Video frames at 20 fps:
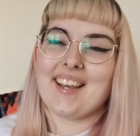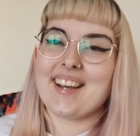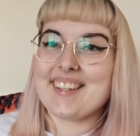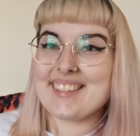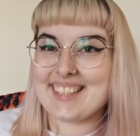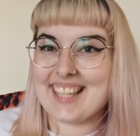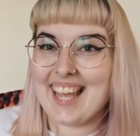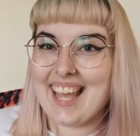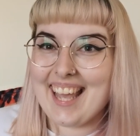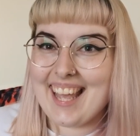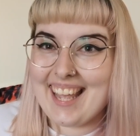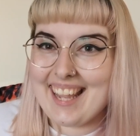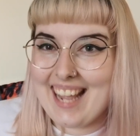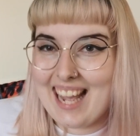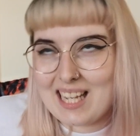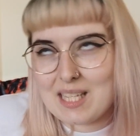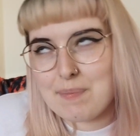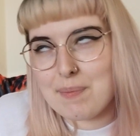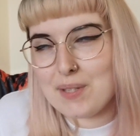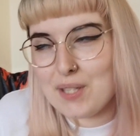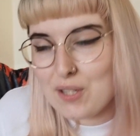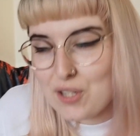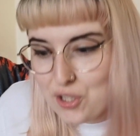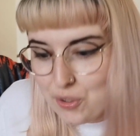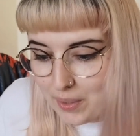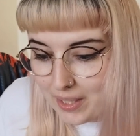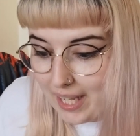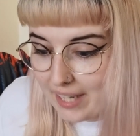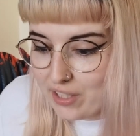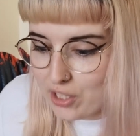Okay, as per
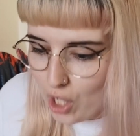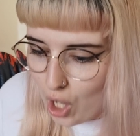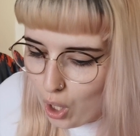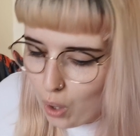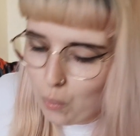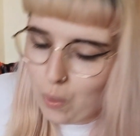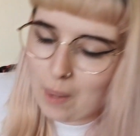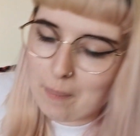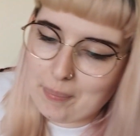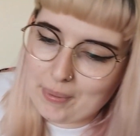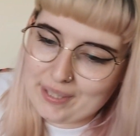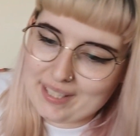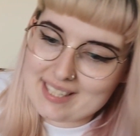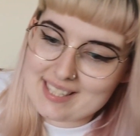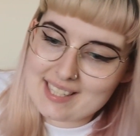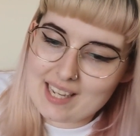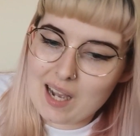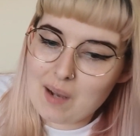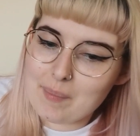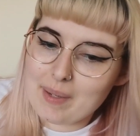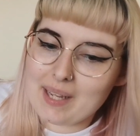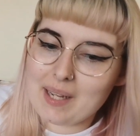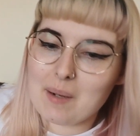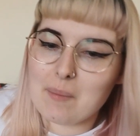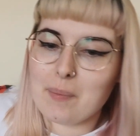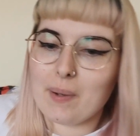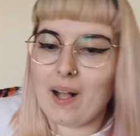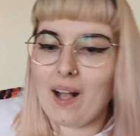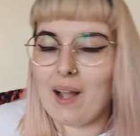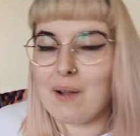usual, I know what book is
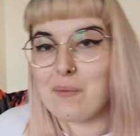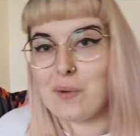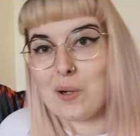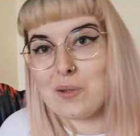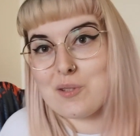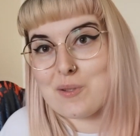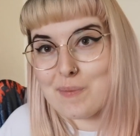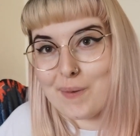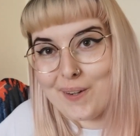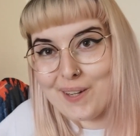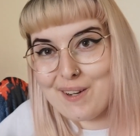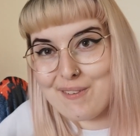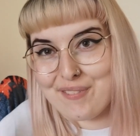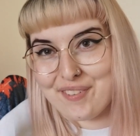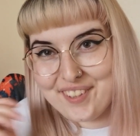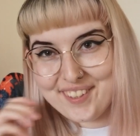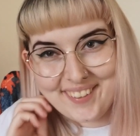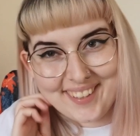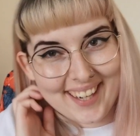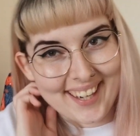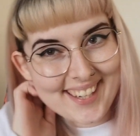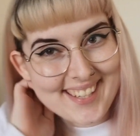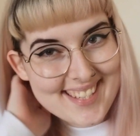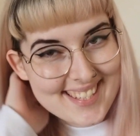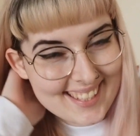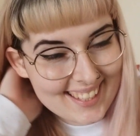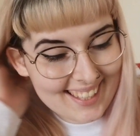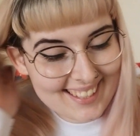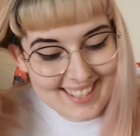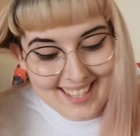coming, but I won't spoil it for you guys
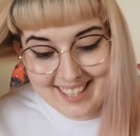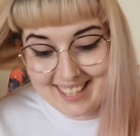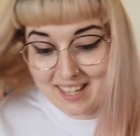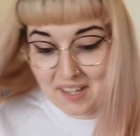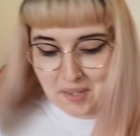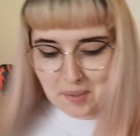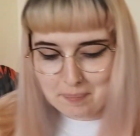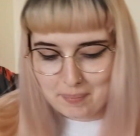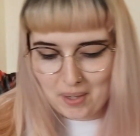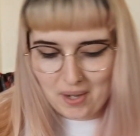till I take it out the